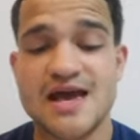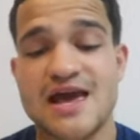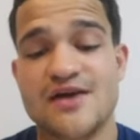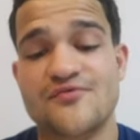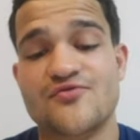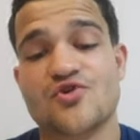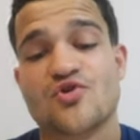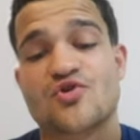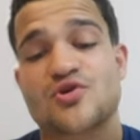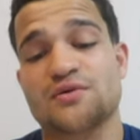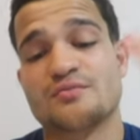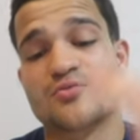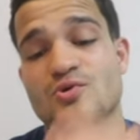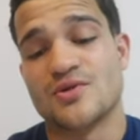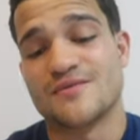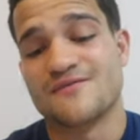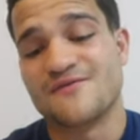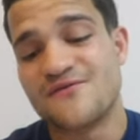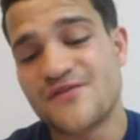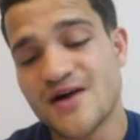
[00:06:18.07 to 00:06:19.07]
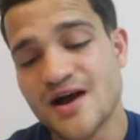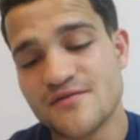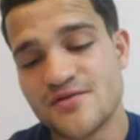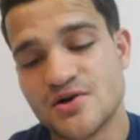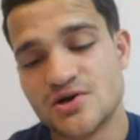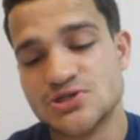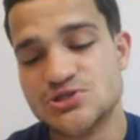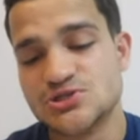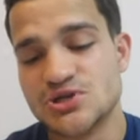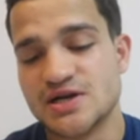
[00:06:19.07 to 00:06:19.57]
If you're ordering more than
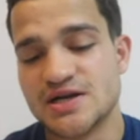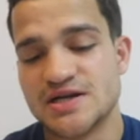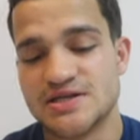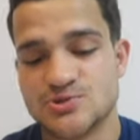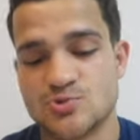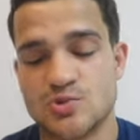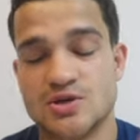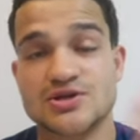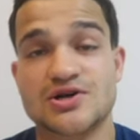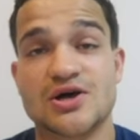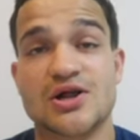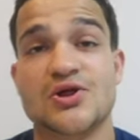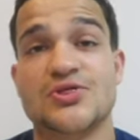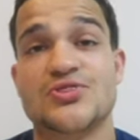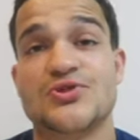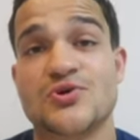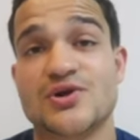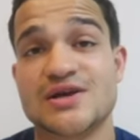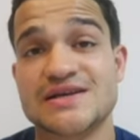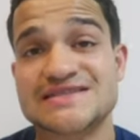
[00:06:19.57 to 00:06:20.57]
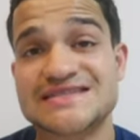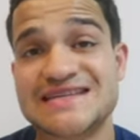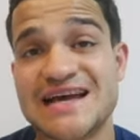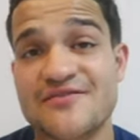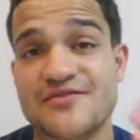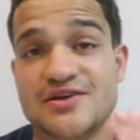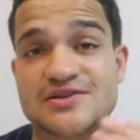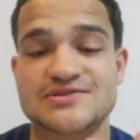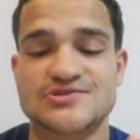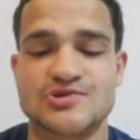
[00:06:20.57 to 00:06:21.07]
500, it's
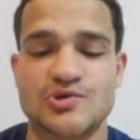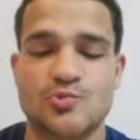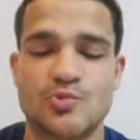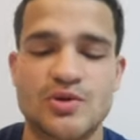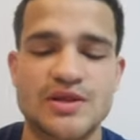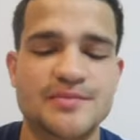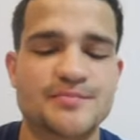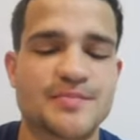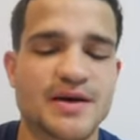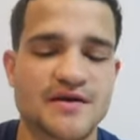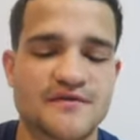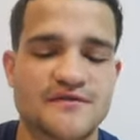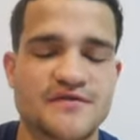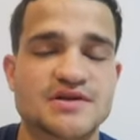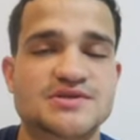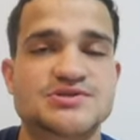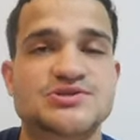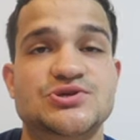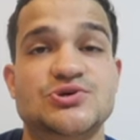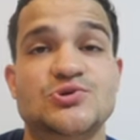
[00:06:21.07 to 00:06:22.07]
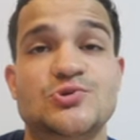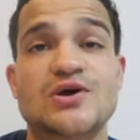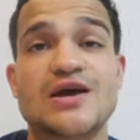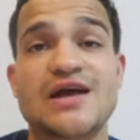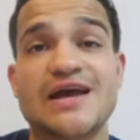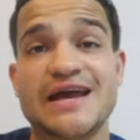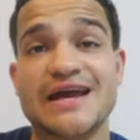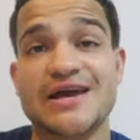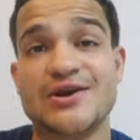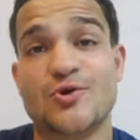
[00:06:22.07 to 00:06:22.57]
$1.37. So it really benefits you
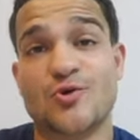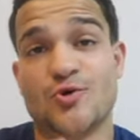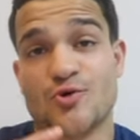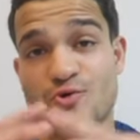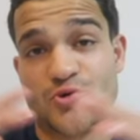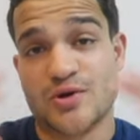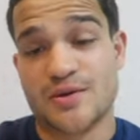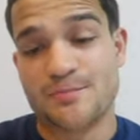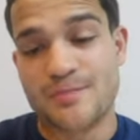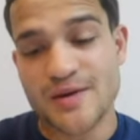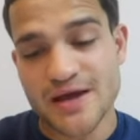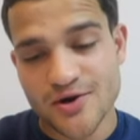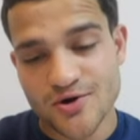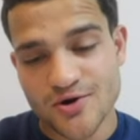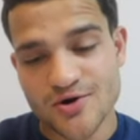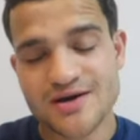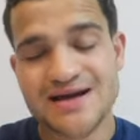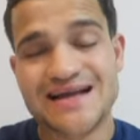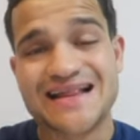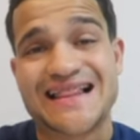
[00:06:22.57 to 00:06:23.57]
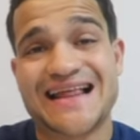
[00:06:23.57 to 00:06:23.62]
in ordering bigger.